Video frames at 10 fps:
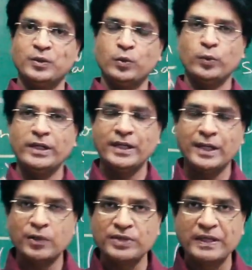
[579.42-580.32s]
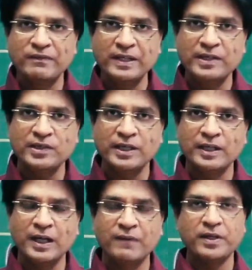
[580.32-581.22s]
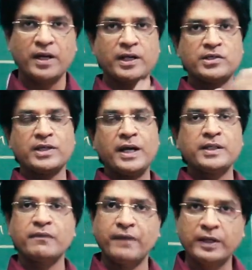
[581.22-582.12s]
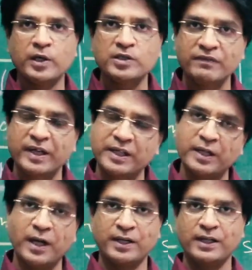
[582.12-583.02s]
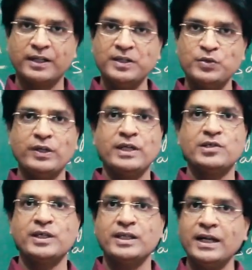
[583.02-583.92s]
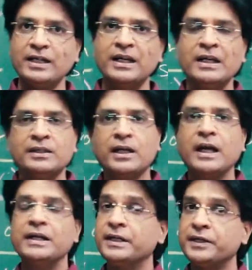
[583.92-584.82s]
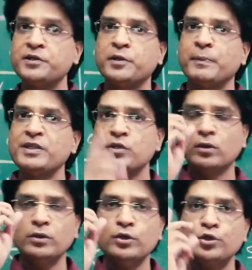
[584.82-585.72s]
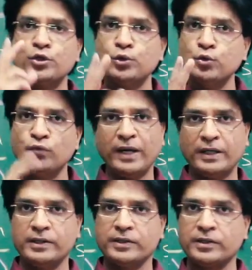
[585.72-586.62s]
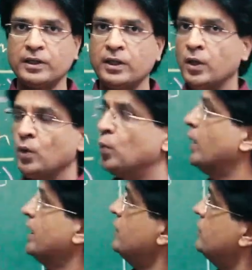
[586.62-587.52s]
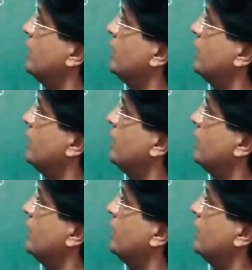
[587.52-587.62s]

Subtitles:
we can now safely say, after understanding the factors affecting conductance, we can say that the conductance depends on two factors. One is